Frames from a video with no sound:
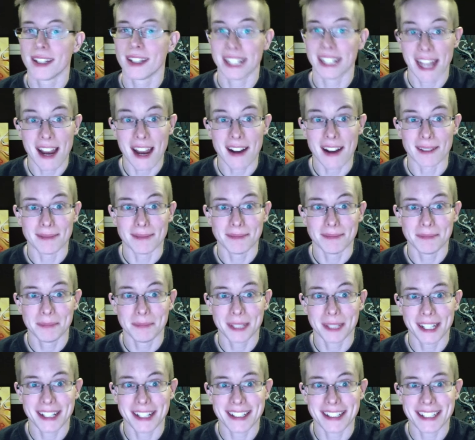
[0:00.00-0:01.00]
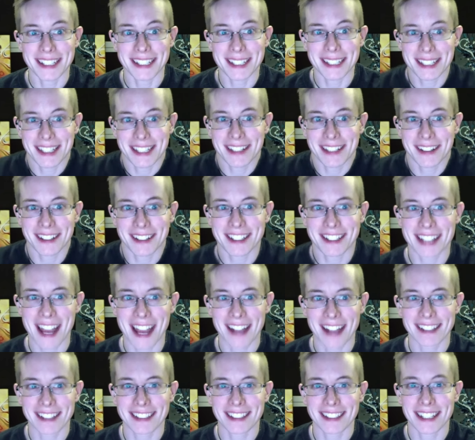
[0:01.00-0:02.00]
Yeah, because it's in our
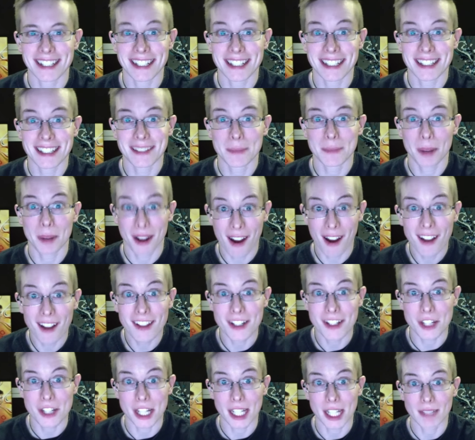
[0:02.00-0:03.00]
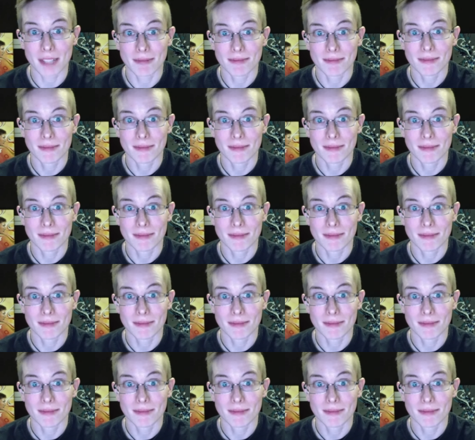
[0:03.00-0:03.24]
sex. It's biology.